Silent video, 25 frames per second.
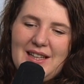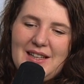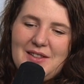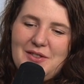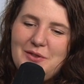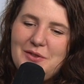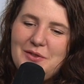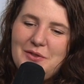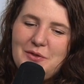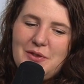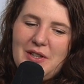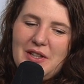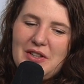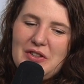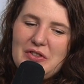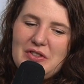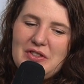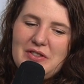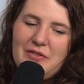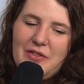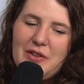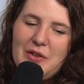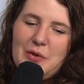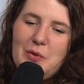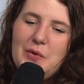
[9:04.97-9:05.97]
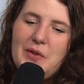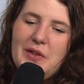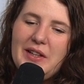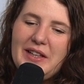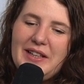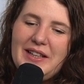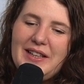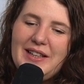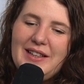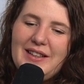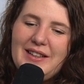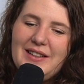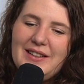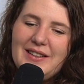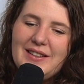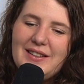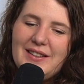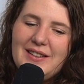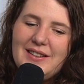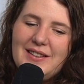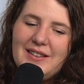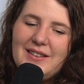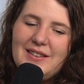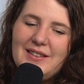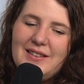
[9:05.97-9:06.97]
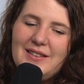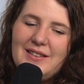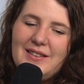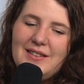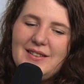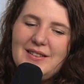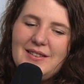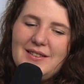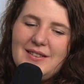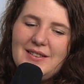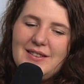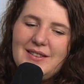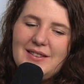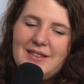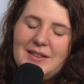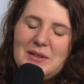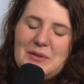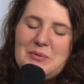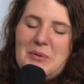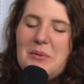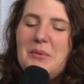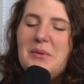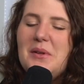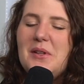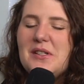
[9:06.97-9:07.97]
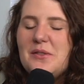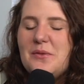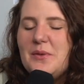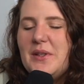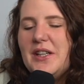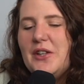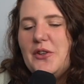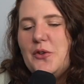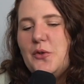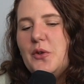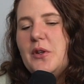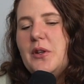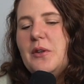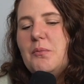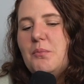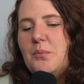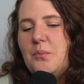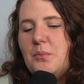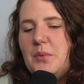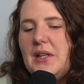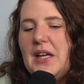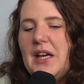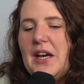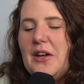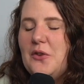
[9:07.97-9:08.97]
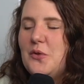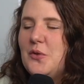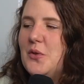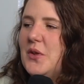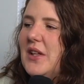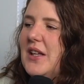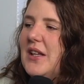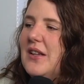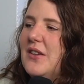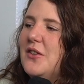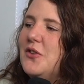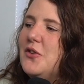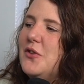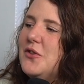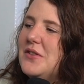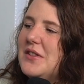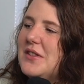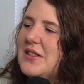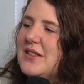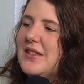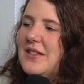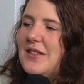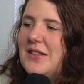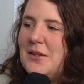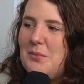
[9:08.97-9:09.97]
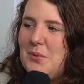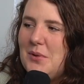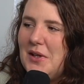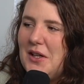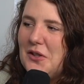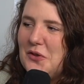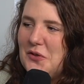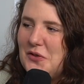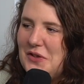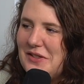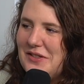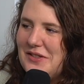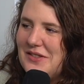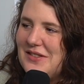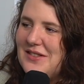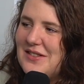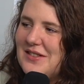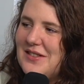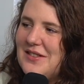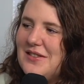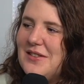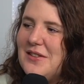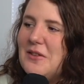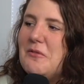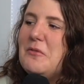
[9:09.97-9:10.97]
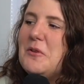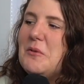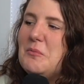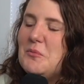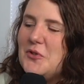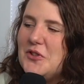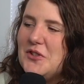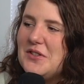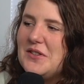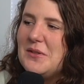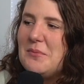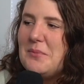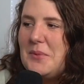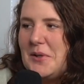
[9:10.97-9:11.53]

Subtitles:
don't know. I just feel like maybe it's when I go to piano lessons and stuff. I'm just a